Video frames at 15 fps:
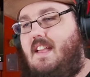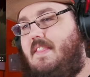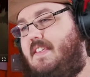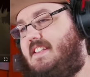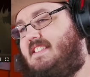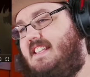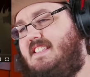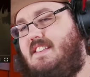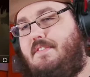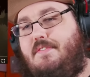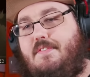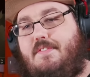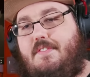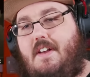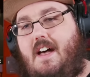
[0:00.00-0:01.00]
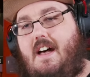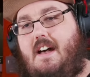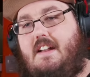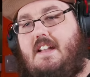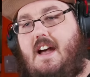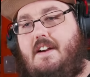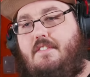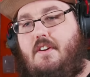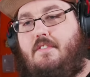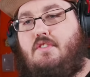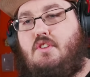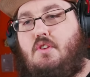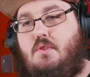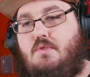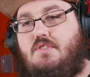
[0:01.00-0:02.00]
This is a f uh, cover of
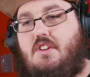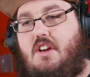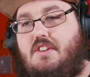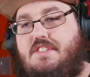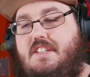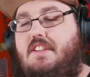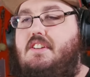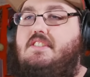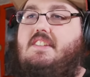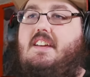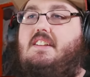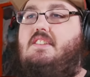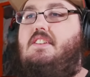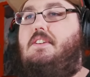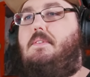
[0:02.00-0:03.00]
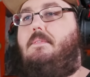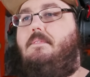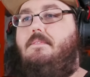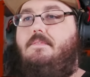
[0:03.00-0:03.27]
two songs, it looks like, too.